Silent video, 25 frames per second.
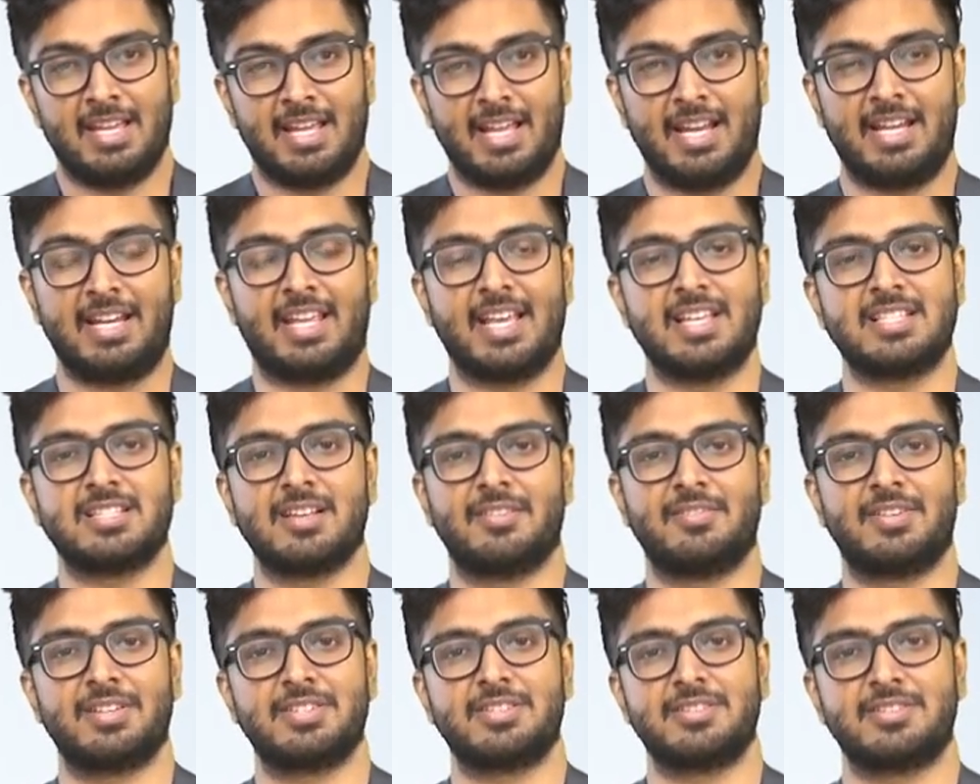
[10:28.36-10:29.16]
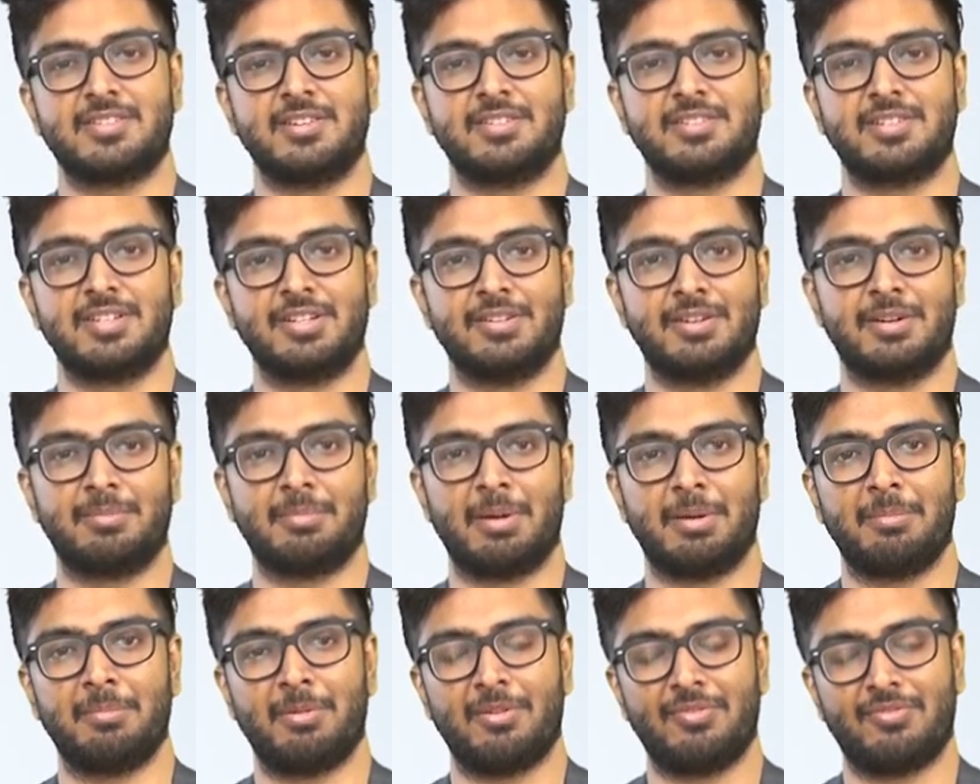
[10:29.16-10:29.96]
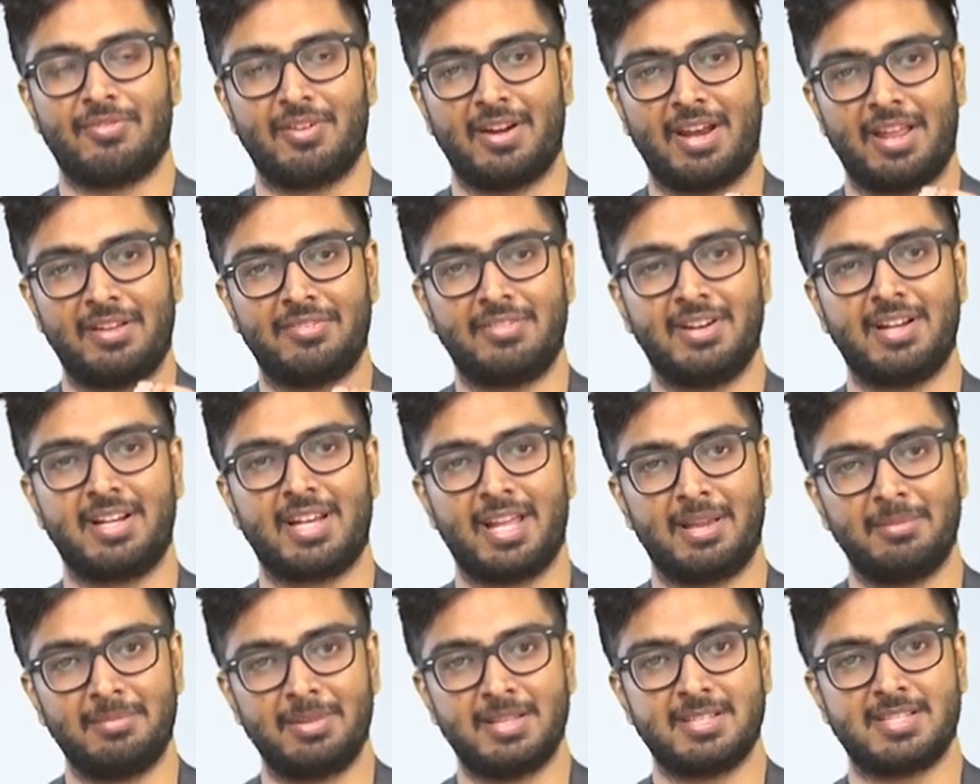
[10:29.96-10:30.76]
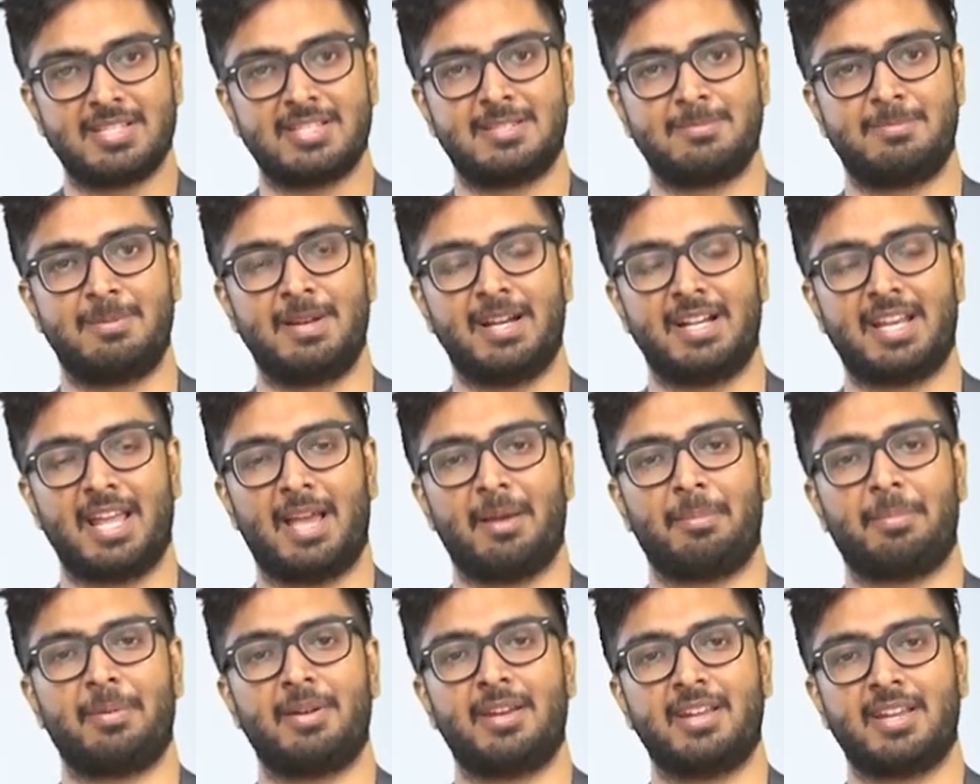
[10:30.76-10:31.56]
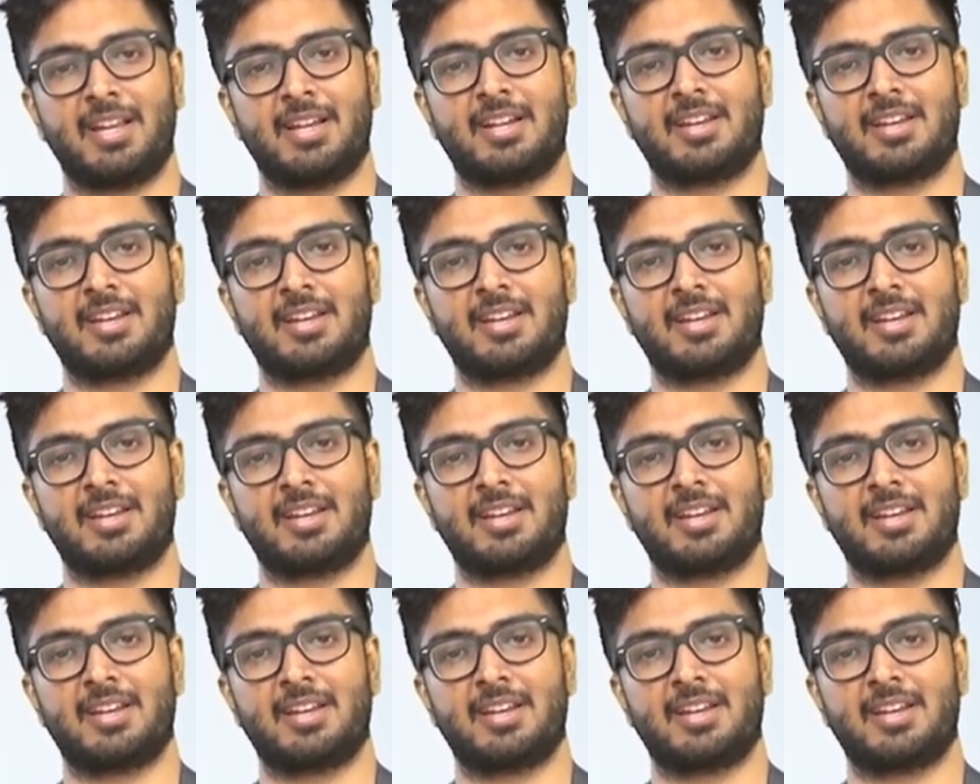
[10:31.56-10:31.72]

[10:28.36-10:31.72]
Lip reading: in case of decision tree, remember, for every time there's a split happening,